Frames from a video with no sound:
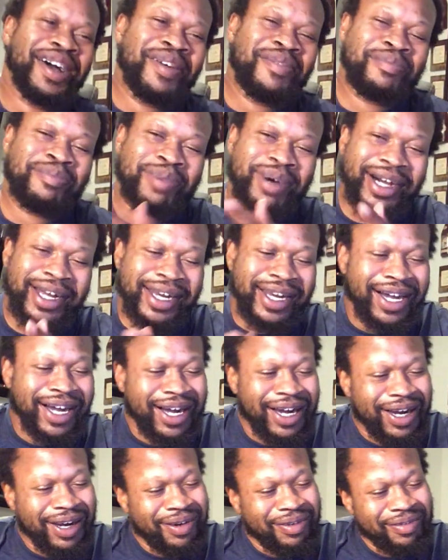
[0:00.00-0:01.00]

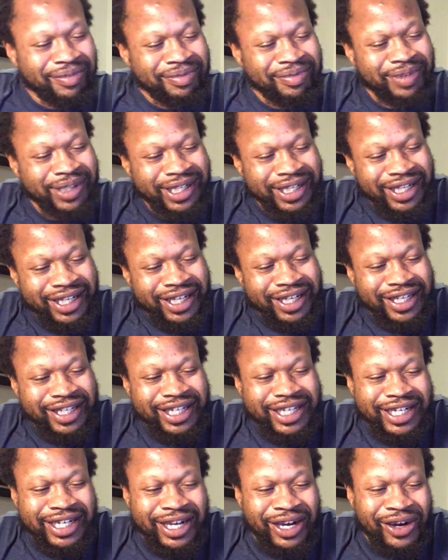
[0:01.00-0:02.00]
But
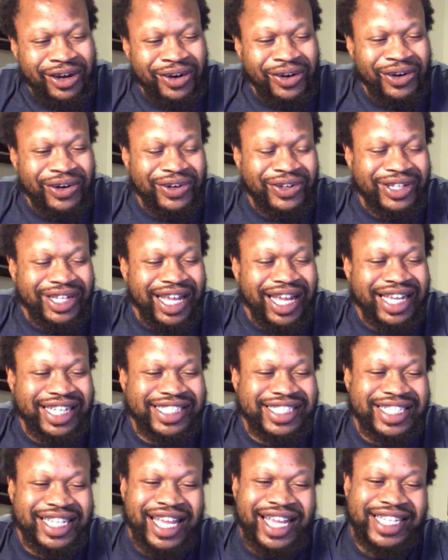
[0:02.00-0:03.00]
you know,
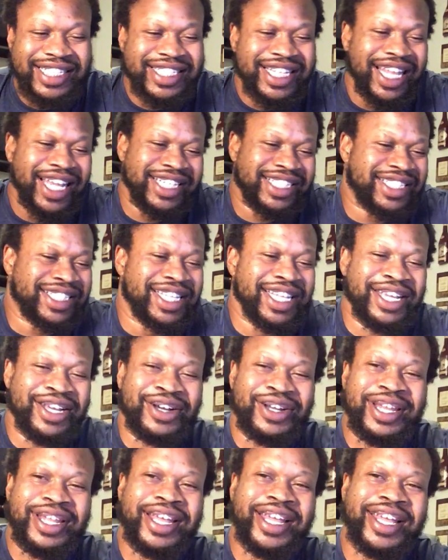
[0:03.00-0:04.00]
that's
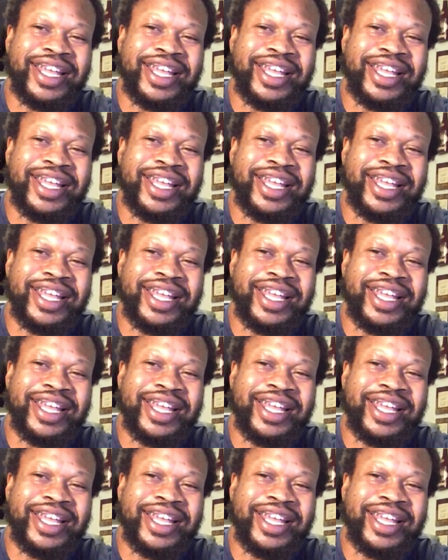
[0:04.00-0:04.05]
still,